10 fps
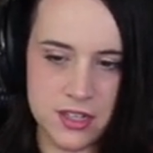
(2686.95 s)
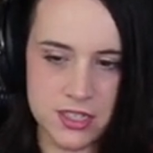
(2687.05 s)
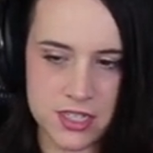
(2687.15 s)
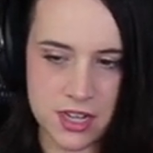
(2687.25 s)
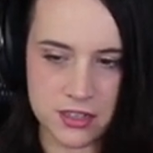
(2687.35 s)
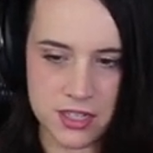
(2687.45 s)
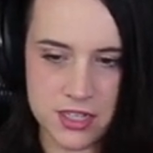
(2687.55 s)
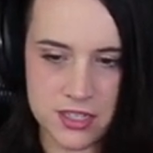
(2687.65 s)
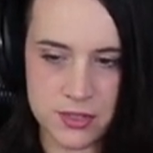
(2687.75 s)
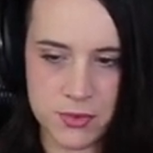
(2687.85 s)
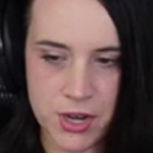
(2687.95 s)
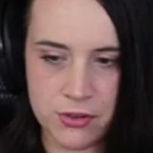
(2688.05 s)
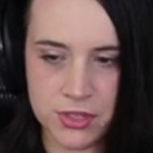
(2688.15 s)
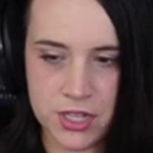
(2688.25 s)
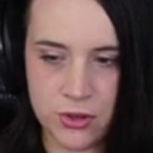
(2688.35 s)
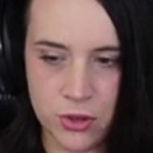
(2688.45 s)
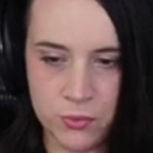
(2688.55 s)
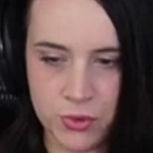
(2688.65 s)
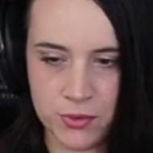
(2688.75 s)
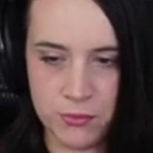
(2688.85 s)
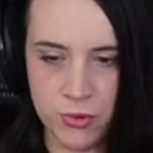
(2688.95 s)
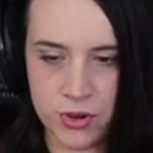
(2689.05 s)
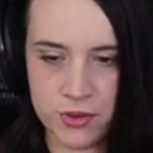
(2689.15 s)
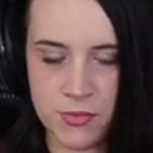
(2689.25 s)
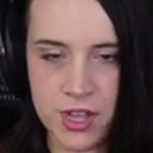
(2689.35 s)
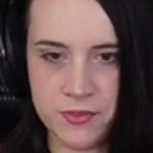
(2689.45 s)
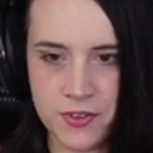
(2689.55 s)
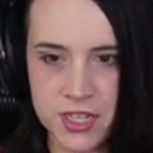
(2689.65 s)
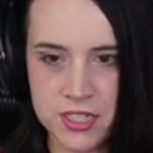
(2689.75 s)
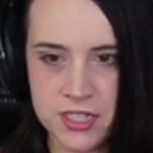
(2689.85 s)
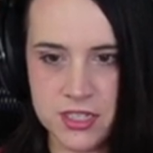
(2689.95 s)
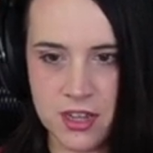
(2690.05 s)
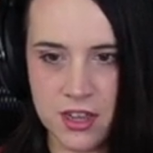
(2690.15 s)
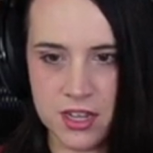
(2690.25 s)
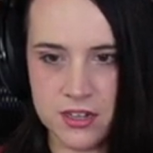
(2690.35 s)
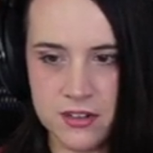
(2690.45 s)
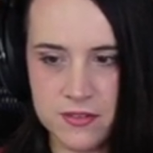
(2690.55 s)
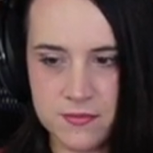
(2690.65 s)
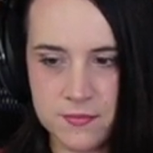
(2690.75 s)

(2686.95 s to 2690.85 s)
Exactly. Some cowardly culprit more modified the design.